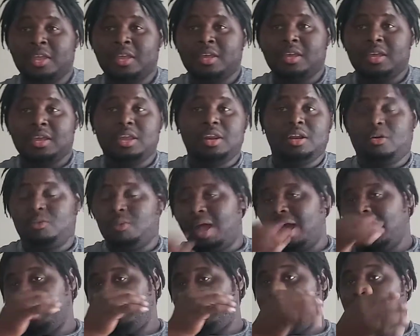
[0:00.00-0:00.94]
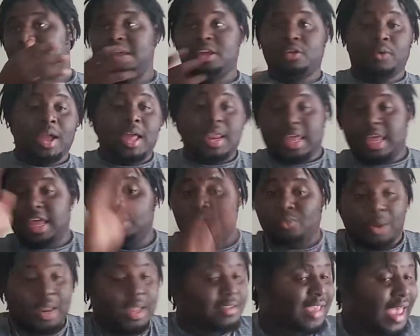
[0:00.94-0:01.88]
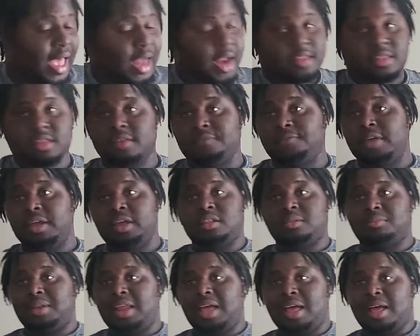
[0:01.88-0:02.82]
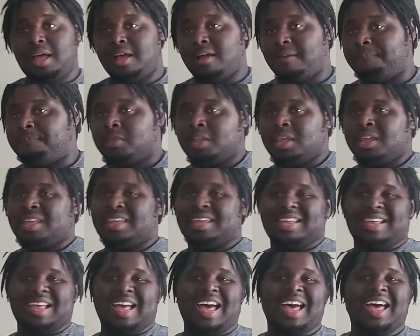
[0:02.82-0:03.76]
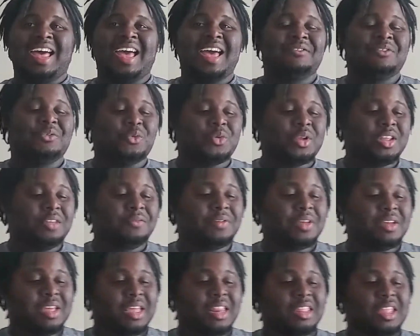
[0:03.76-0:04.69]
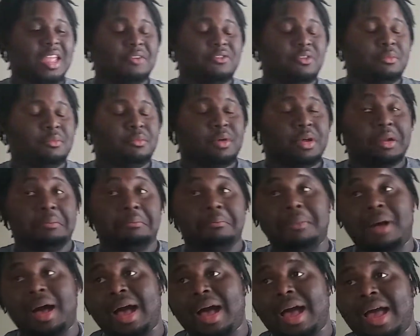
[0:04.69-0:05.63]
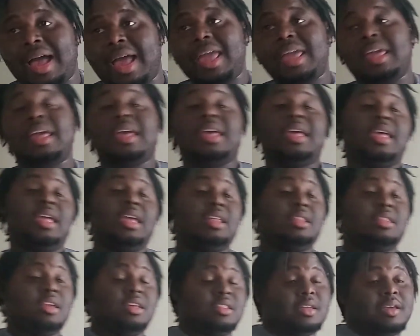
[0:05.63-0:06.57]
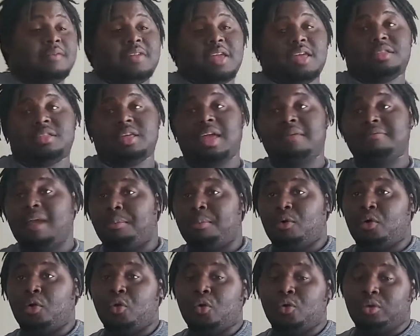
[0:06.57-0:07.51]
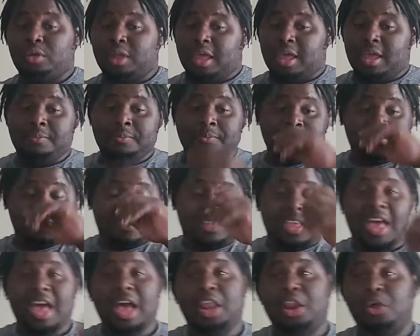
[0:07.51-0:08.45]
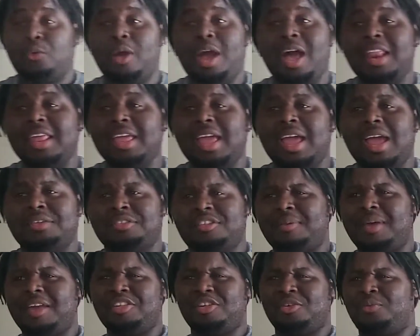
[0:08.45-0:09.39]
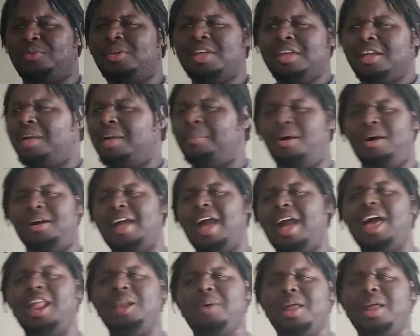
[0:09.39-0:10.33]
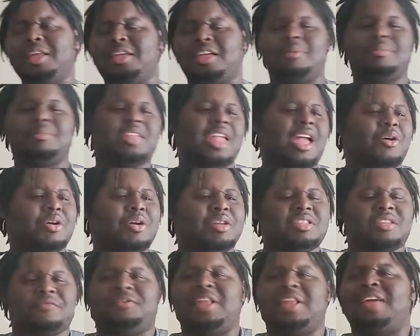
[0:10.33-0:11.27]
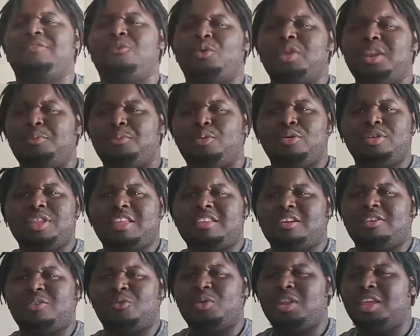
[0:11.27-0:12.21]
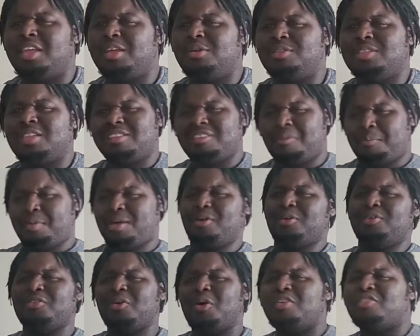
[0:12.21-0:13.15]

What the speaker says: You know, granted, in-ring talent is fucking sublime. I haven't really felt anything from him on the mic. He doesn't have that same type of cool that Kyle O'Reilly has. Especially, come on, Kyle O'Reilly comes down, hits the flavor when he pulls out, when he hits out the belt guitar.